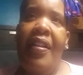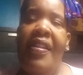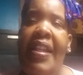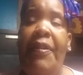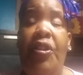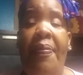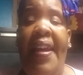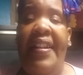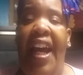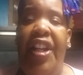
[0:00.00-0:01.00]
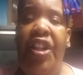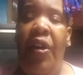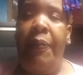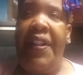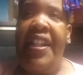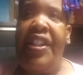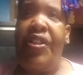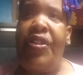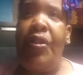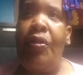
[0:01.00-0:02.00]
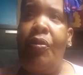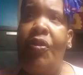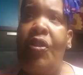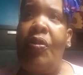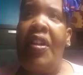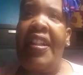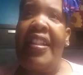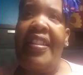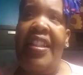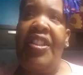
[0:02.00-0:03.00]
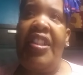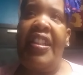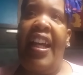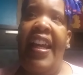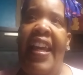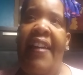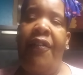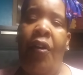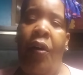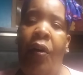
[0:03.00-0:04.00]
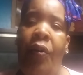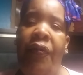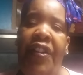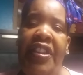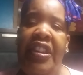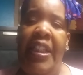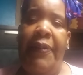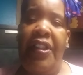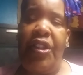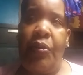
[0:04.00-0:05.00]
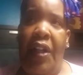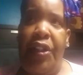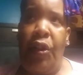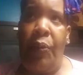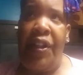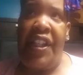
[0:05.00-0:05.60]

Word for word: Some of you may not know, but it is due to a condition I have called vestibular schwannoma.